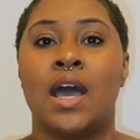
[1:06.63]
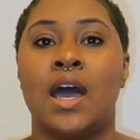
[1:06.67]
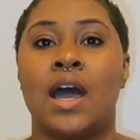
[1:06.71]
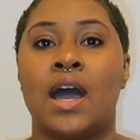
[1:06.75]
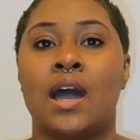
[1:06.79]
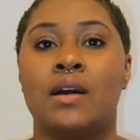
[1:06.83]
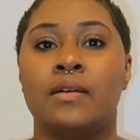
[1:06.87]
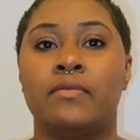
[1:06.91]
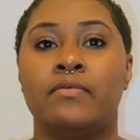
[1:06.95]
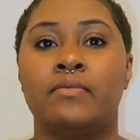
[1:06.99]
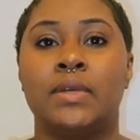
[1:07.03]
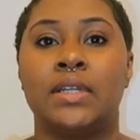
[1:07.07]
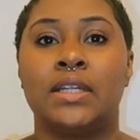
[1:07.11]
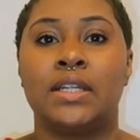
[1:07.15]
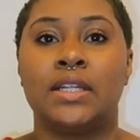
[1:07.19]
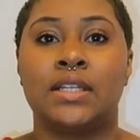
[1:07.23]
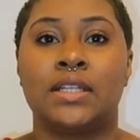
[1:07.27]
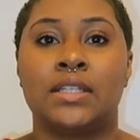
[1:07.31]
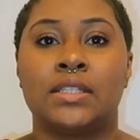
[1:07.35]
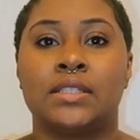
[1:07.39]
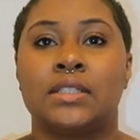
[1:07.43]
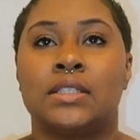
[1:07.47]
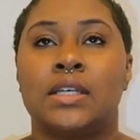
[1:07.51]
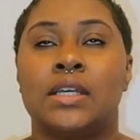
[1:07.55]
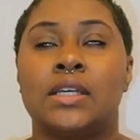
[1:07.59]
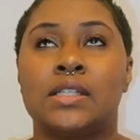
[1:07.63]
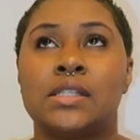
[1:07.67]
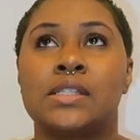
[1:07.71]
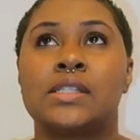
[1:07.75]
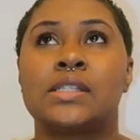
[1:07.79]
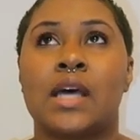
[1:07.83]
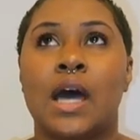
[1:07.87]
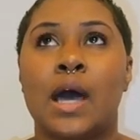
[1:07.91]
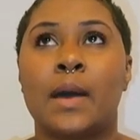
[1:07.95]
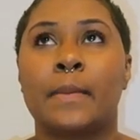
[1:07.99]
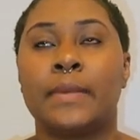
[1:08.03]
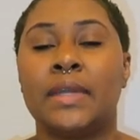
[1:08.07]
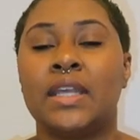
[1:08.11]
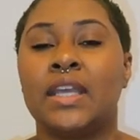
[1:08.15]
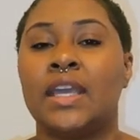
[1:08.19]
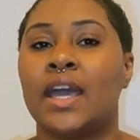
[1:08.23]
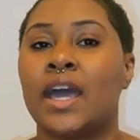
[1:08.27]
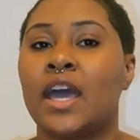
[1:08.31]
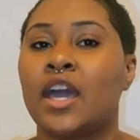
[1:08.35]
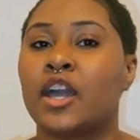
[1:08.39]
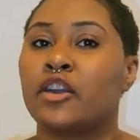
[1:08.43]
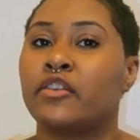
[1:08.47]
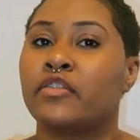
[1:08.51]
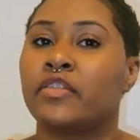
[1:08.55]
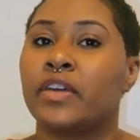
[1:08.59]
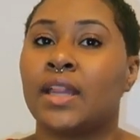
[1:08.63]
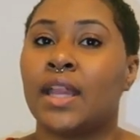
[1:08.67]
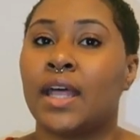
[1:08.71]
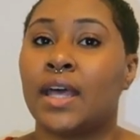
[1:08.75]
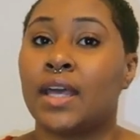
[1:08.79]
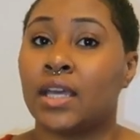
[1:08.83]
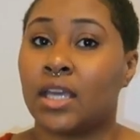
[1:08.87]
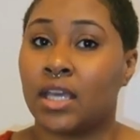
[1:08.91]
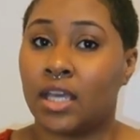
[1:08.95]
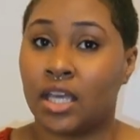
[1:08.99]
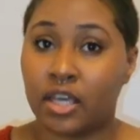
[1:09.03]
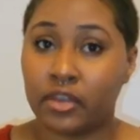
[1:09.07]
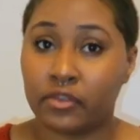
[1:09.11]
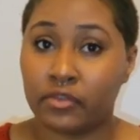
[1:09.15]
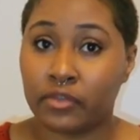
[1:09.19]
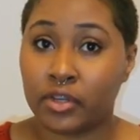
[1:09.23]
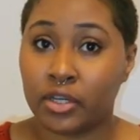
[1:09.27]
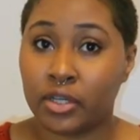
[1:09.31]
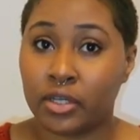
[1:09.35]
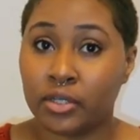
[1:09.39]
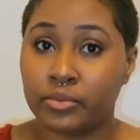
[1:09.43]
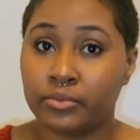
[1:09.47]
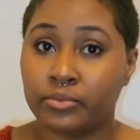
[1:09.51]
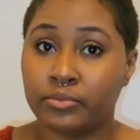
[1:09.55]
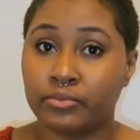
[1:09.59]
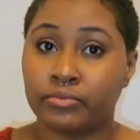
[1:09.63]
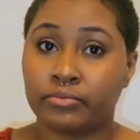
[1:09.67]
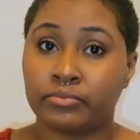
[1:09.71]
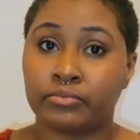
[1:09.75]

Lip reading: I've been an insomniac for like ever,